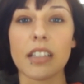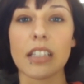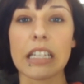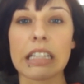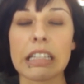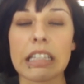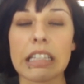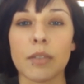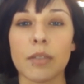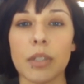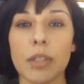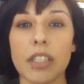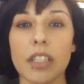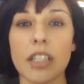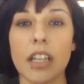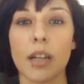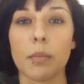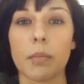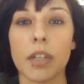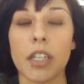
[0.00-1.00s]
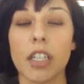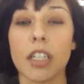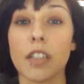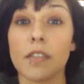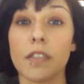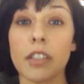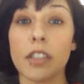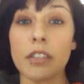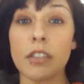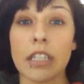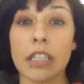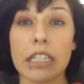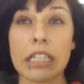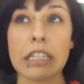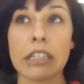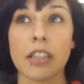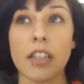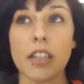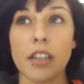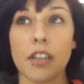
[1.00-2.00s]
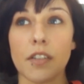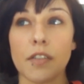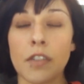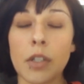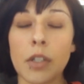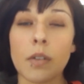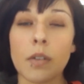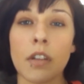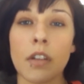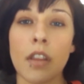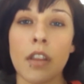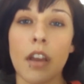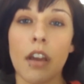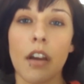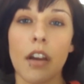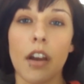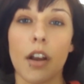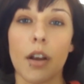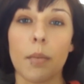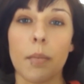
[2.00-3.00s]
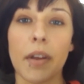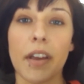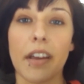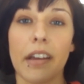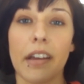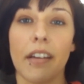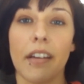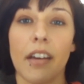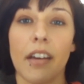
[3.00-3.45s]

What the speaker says: and then we set up an interview, and I did the interview and they hired me.